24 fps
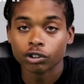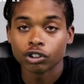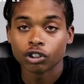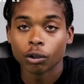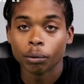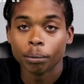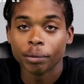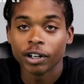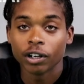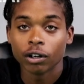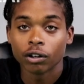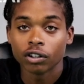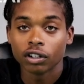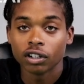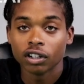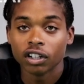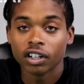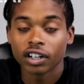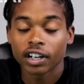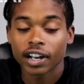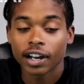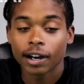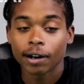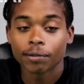So be on the
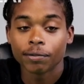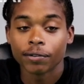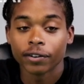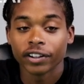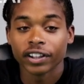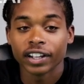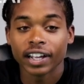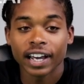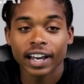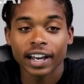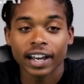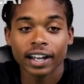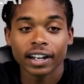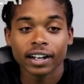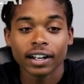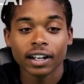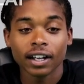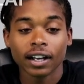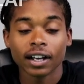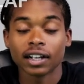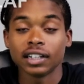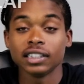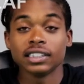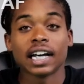lookout for
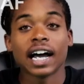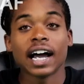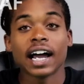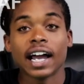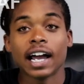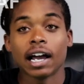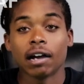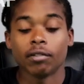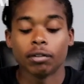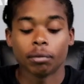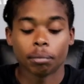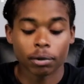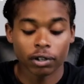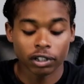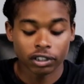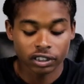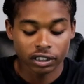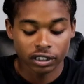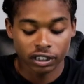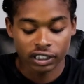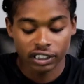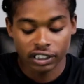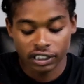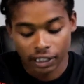that because I haven't
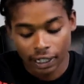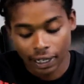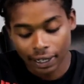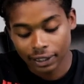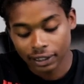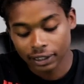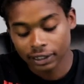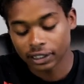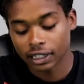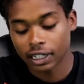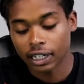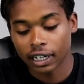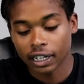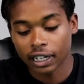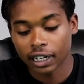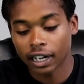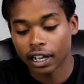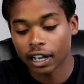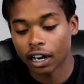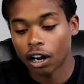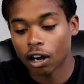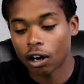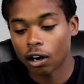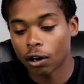personally shot this gun
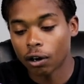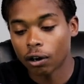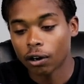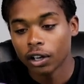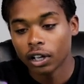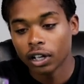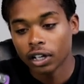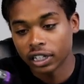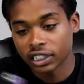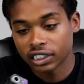at all